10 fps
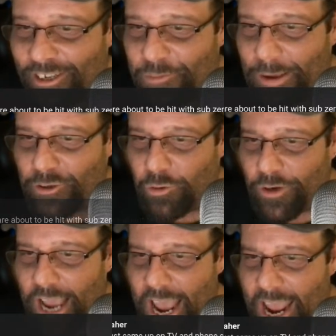Special
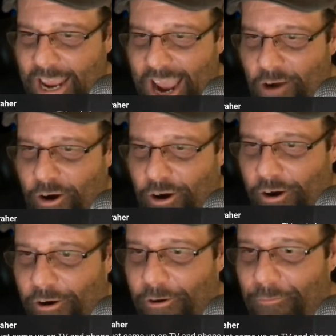K,
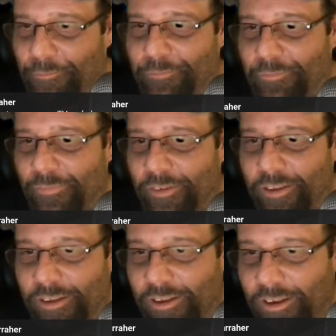Carrer.
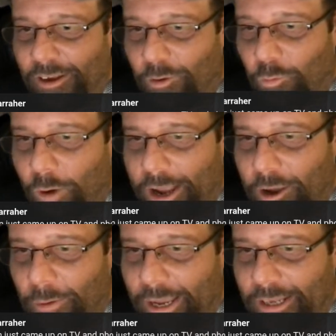Why
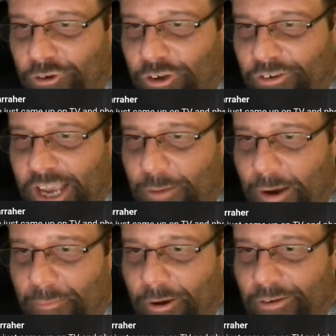going in just came
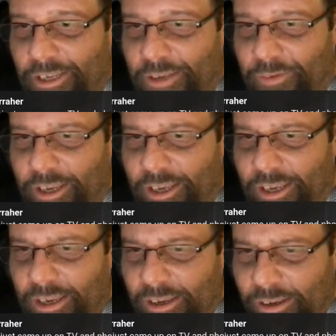up on
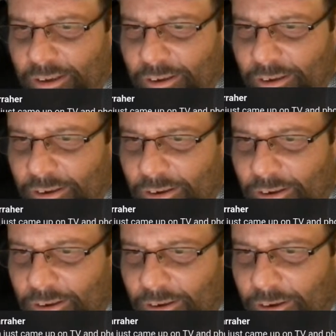TV?
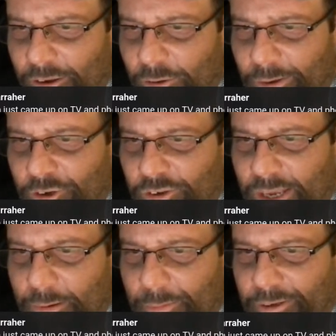Going in just
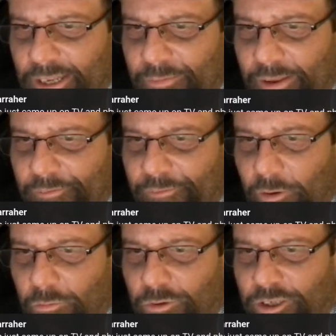came up on TV and
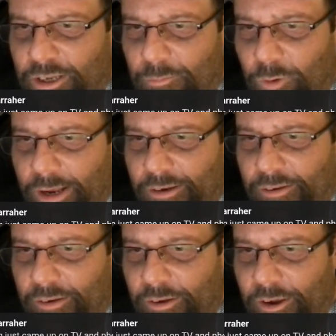phones. Some
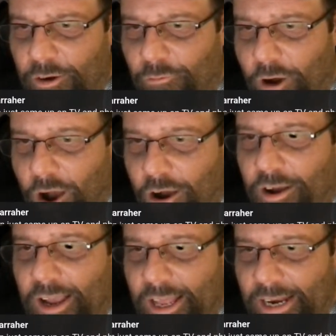went
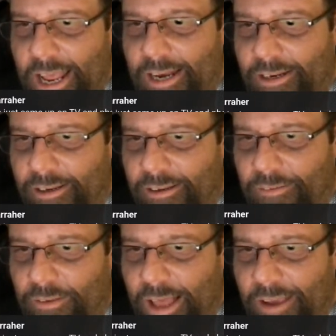wrong and end
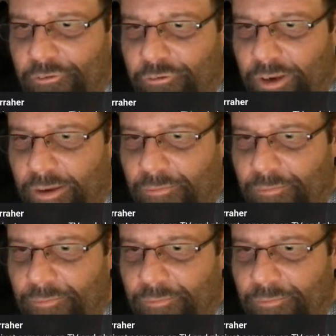the live stream.